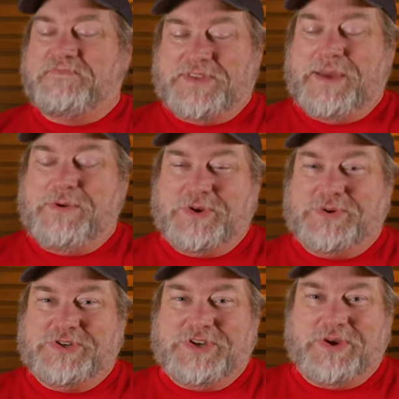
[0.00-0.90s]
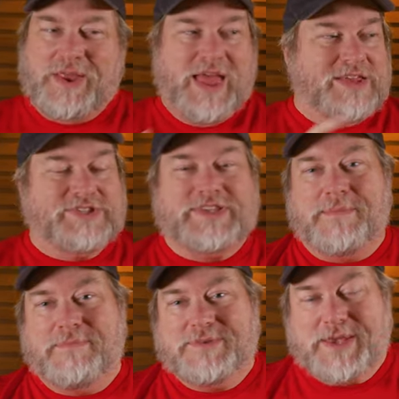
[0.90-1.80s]
Tell me what you want to shoot.
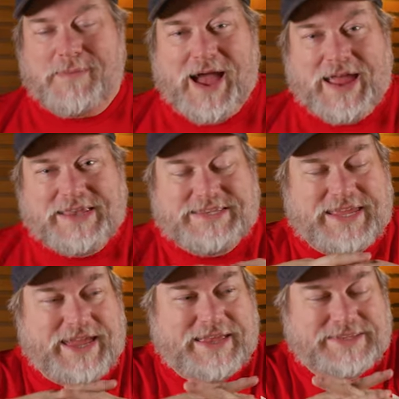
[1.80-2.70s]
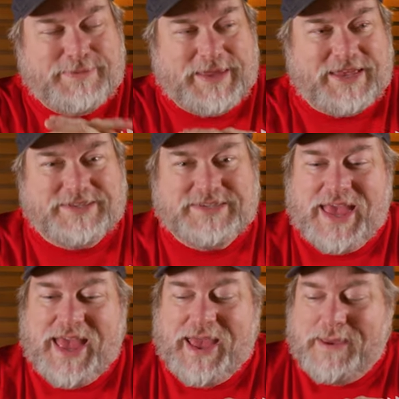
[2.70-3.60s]
Some some ideas because
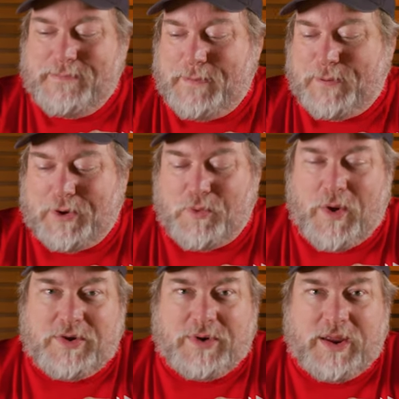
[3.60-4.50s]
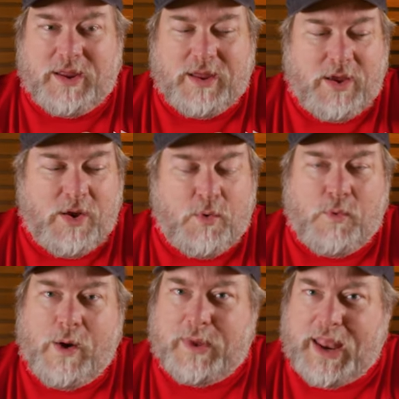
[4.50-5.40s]
people are wondering
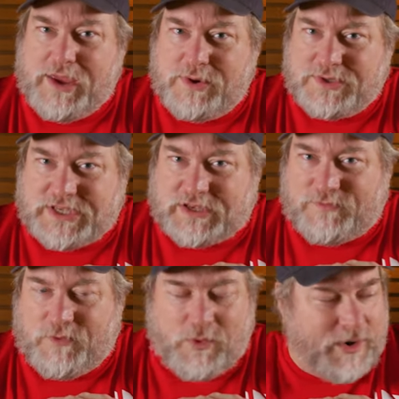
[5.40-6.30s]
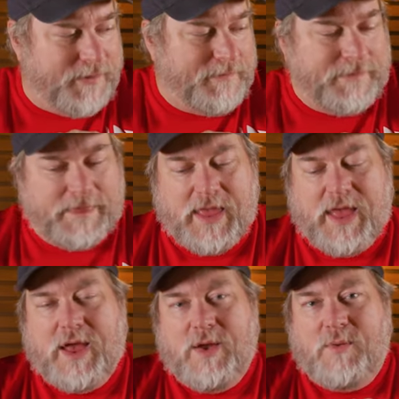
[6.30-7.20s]
what would I use this for.
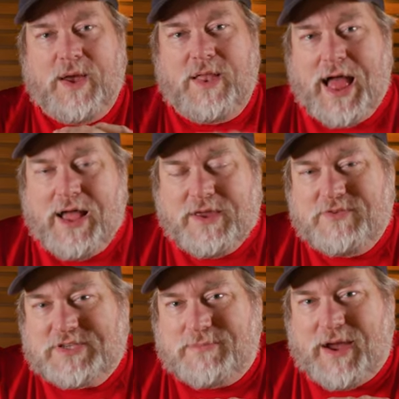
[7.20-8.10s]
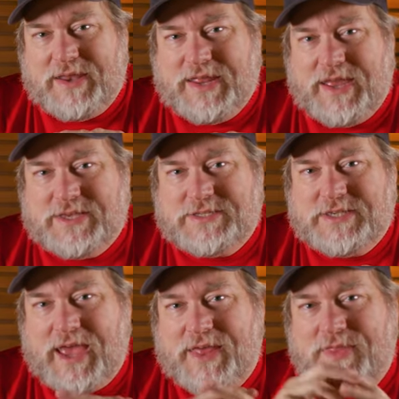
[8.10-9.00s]
Well, I'll give you some ideas
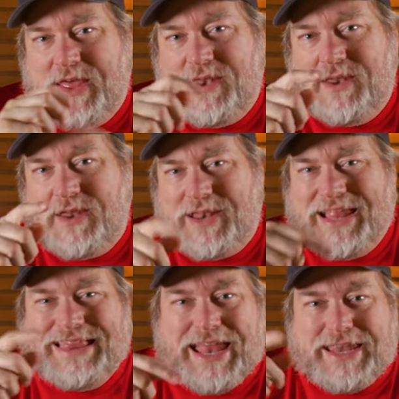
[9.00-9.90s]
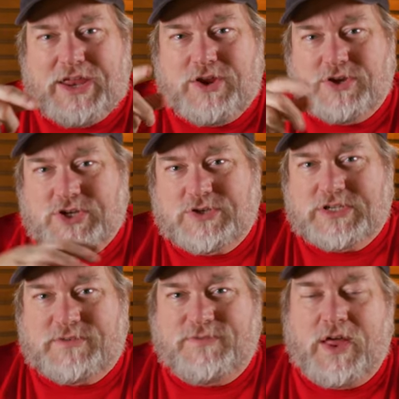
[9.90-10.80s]
and then let that get your
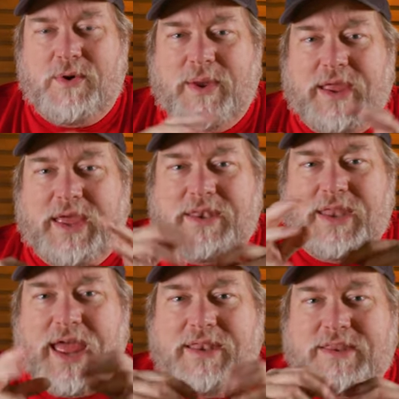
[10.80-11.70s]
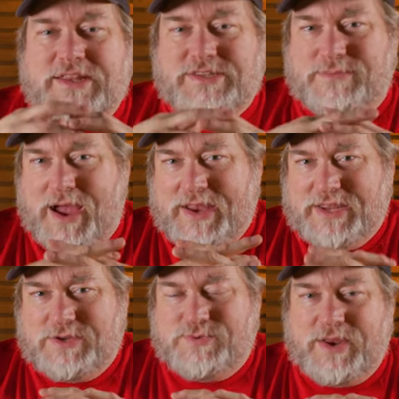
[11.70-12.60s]
juices flowing and, and get some
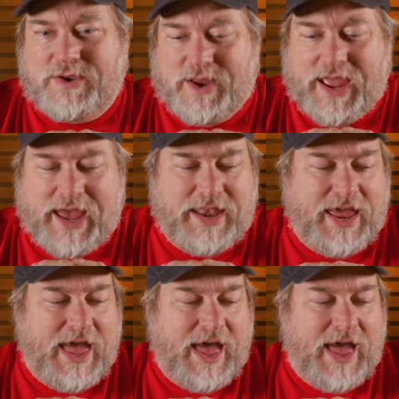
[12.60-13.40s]
ideas running in your head.